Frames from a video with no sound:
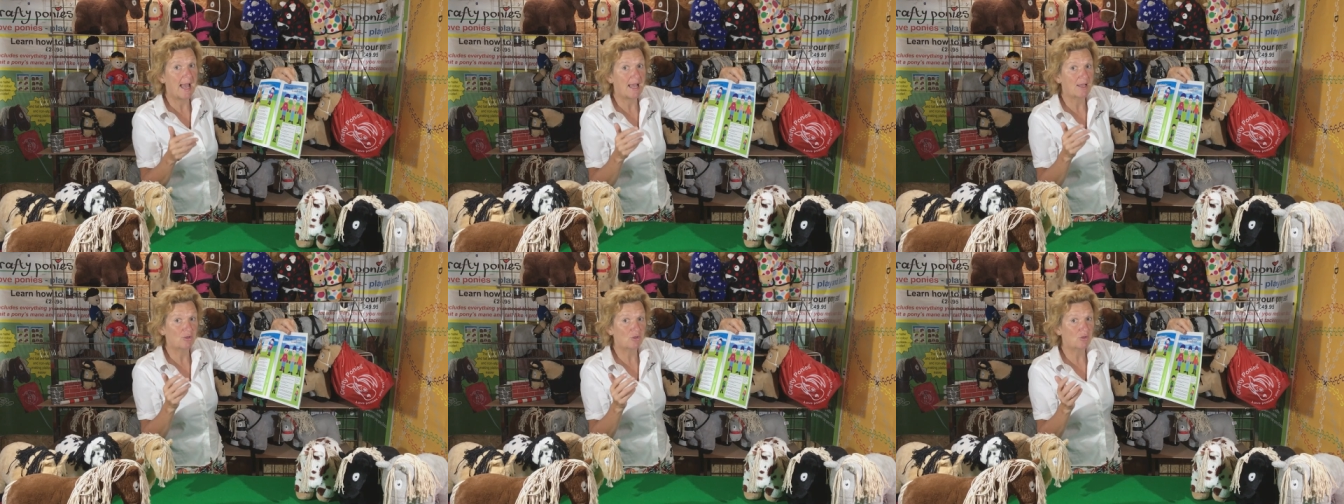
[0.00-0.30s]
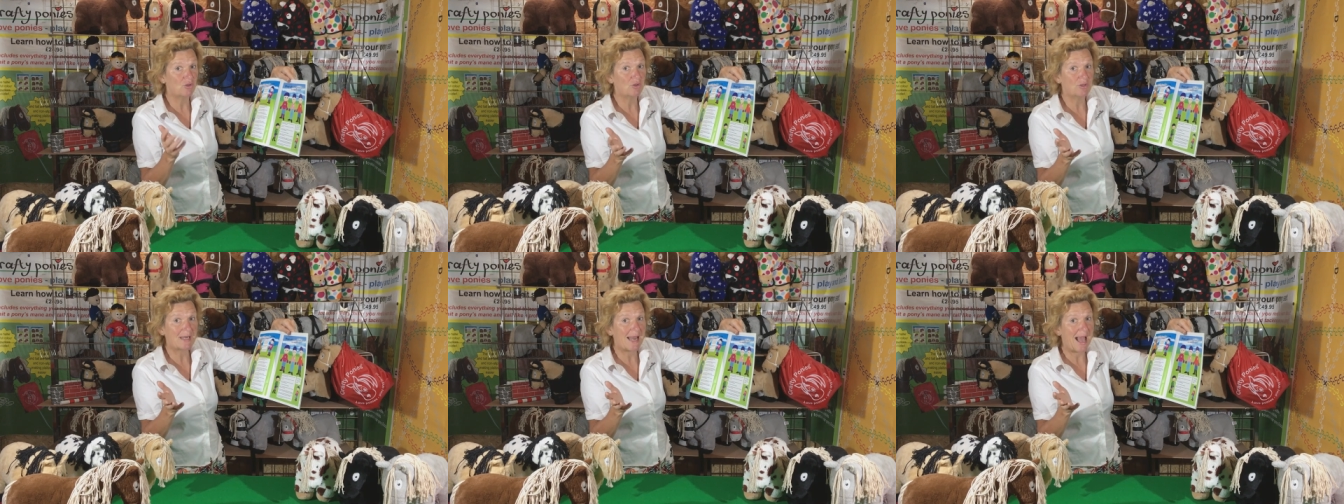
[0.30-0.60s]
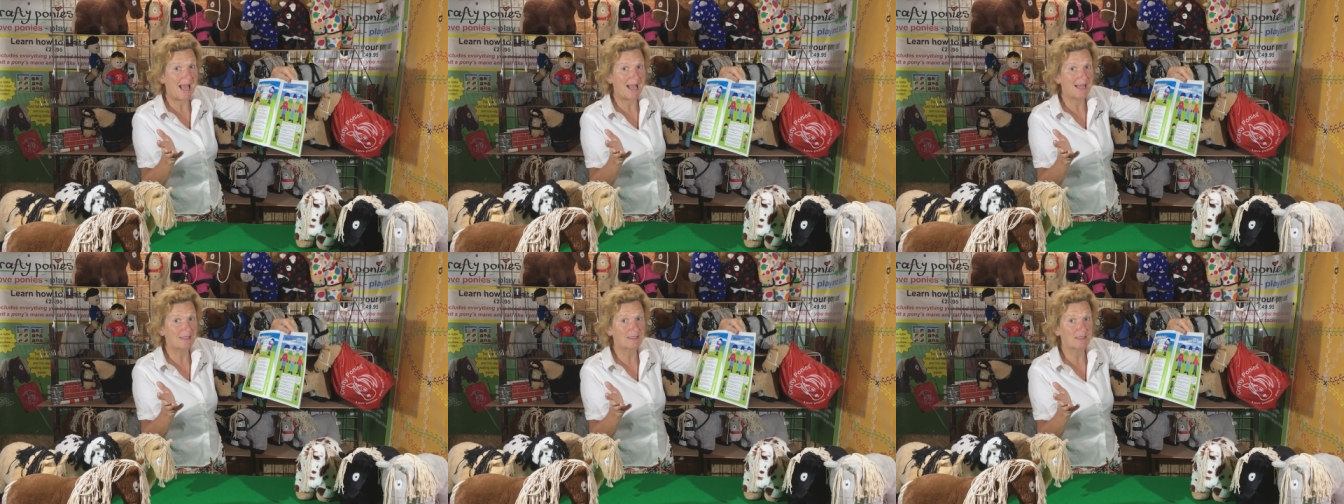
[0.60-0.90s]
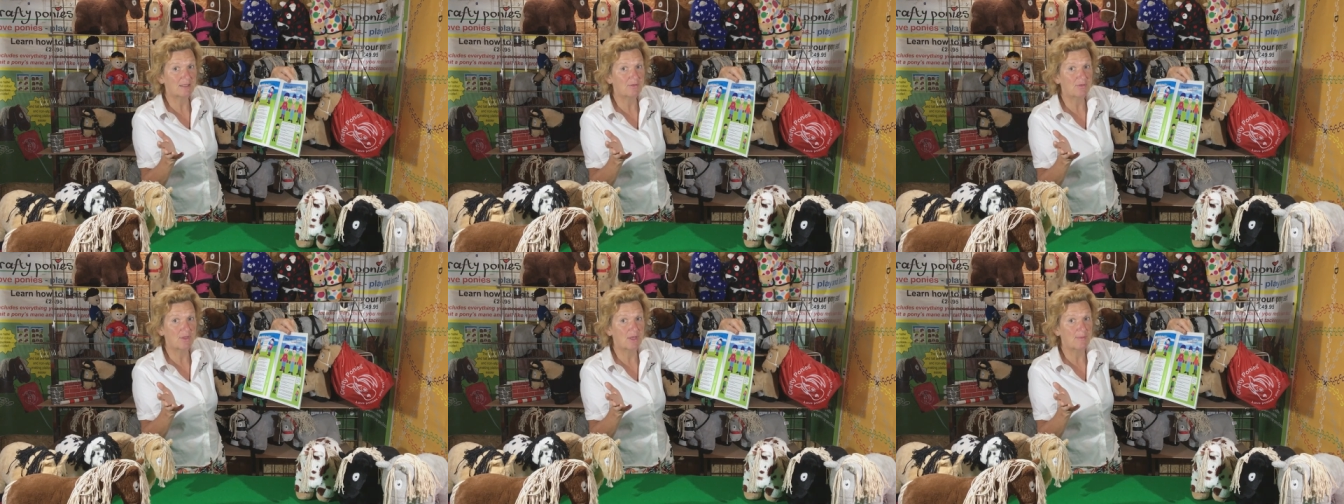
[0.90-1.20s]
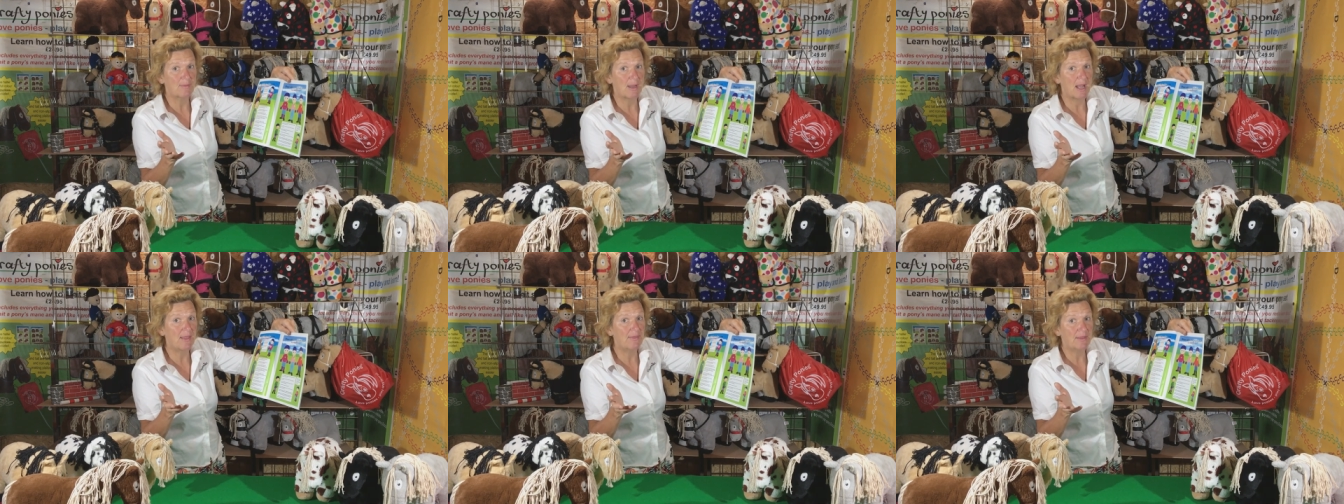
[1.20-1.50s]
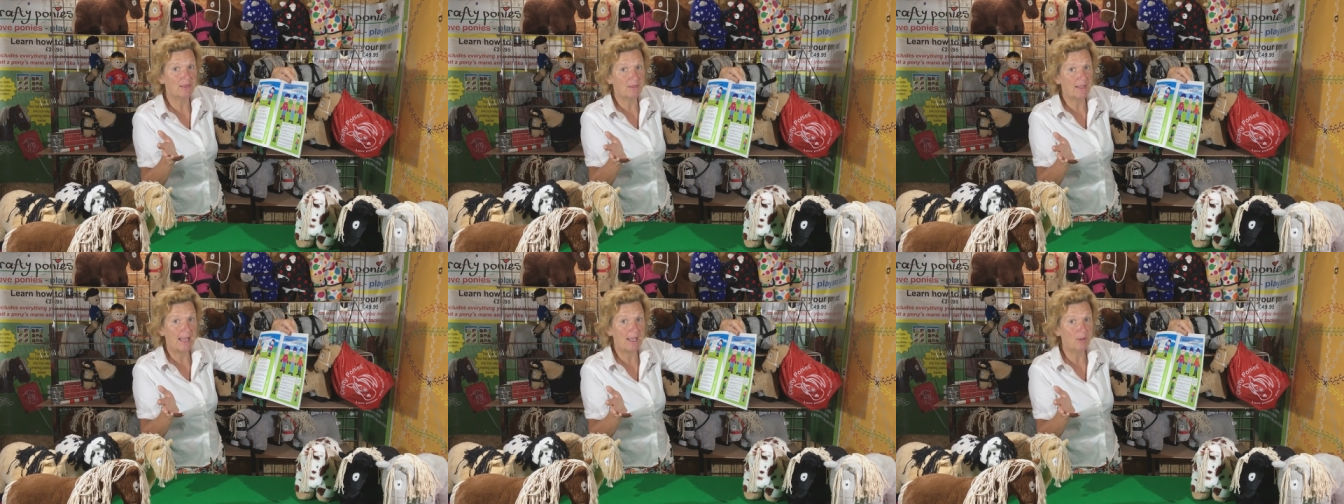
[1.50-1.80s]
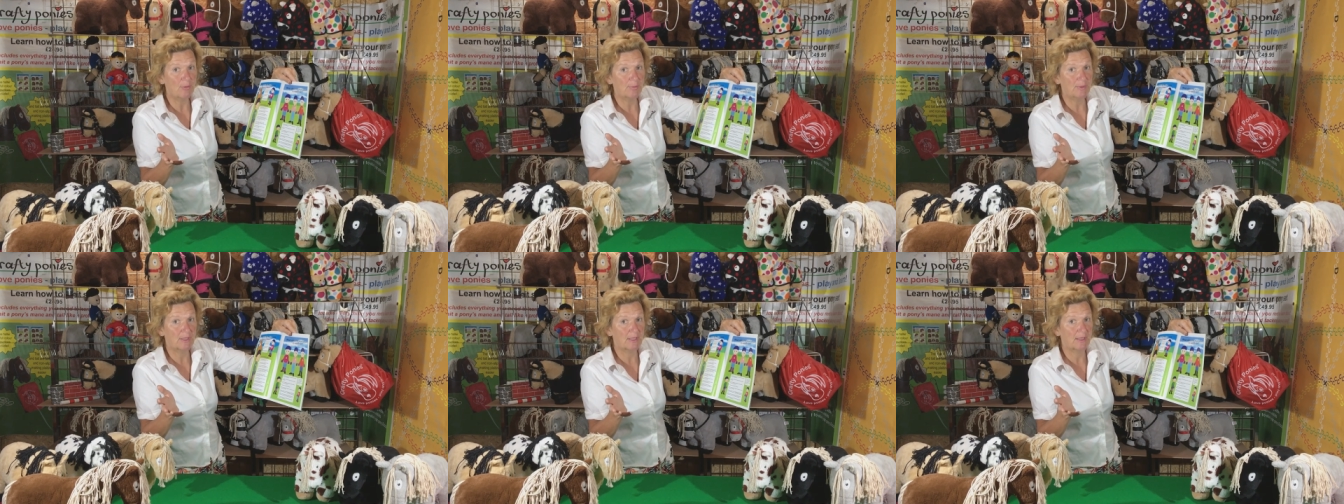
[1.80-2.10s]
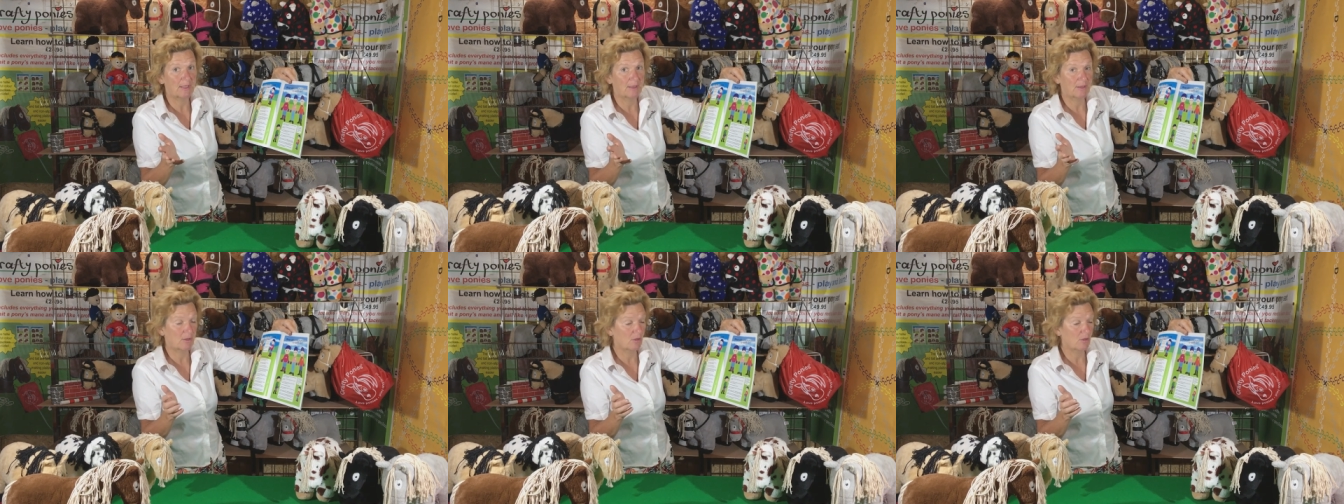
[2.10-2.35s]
and so just ask them and they'll help you,